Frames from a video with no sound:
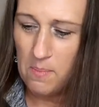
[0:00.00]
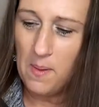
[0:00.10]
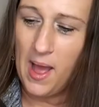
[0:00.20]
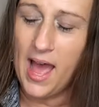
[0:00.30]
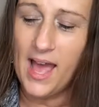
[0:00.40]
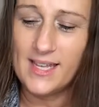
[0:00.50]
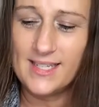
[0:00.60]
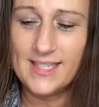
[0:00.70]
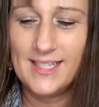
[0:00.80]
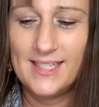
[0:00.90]

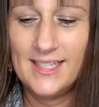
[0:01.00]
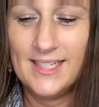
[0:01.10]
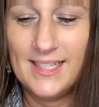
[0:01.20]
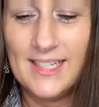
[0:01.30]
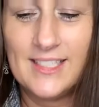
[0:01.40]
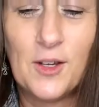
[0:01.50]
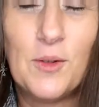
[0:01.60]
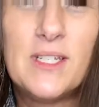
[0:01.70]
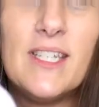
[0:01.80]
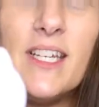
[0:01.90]
But So
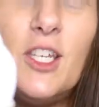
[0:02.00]
it's the